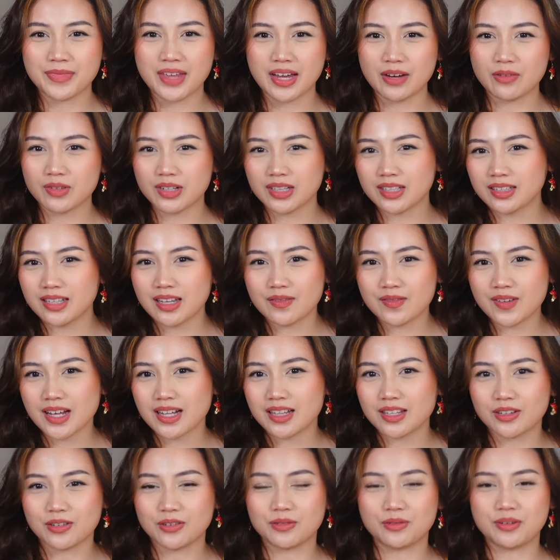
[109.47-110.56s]
I really love
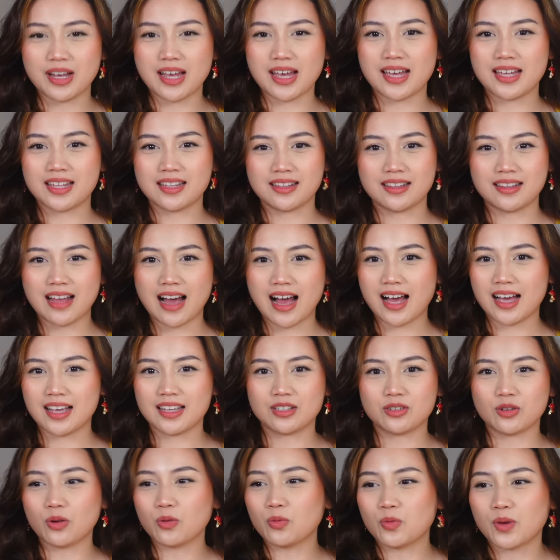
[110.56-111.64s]
yellow and I
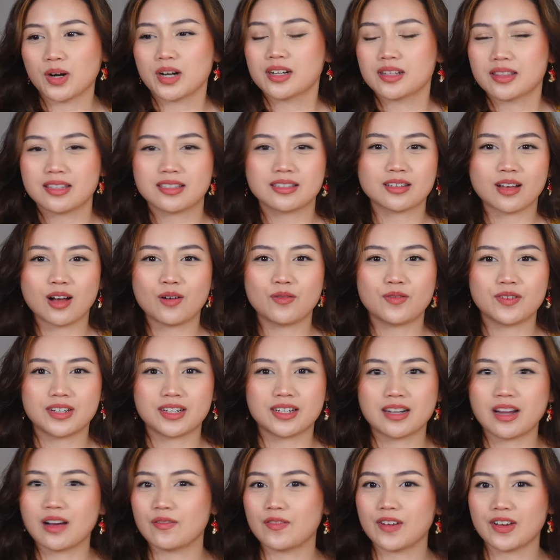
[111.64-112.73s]
don't wear this often
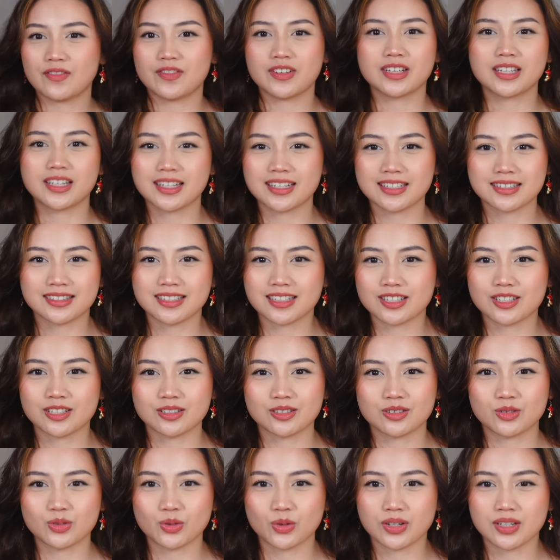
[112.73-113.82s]
enough. I feel like it's such a
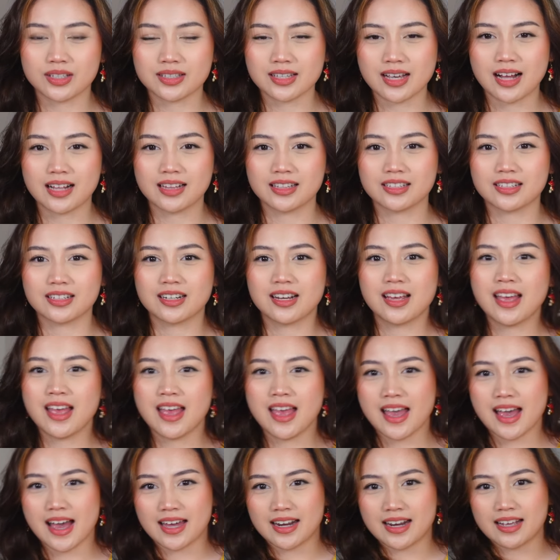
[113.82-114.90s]
joyous color,
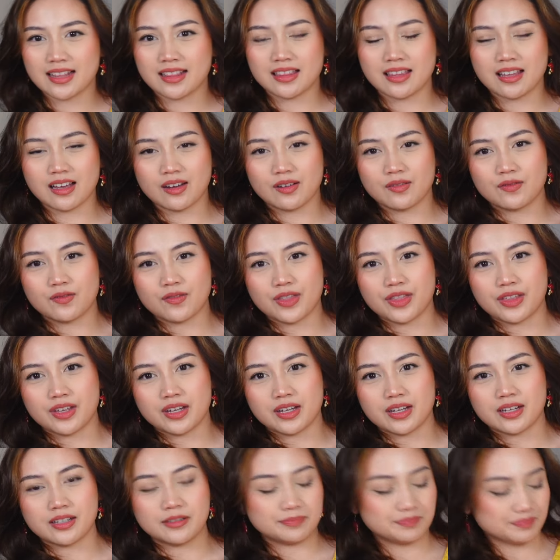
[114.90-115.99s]
and I love
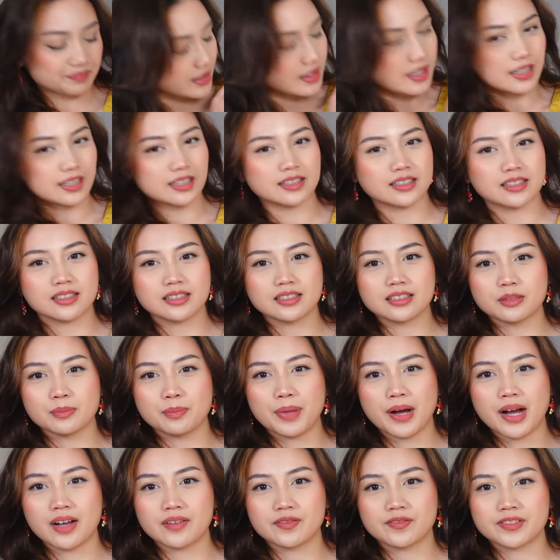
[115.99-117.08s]
the little
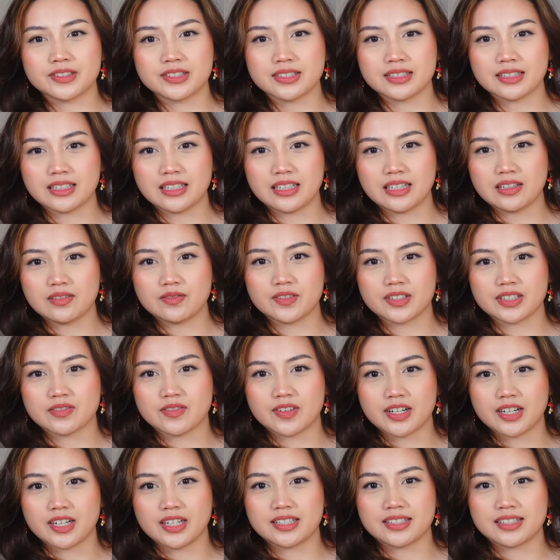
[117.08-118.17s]
puff sleeve. It's
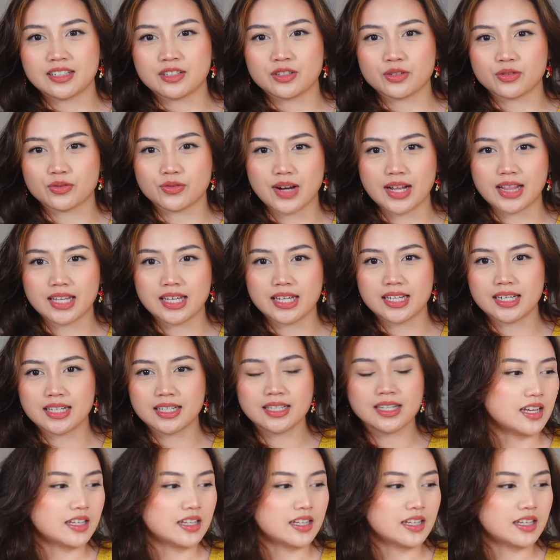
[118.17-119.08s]
very Cinderella.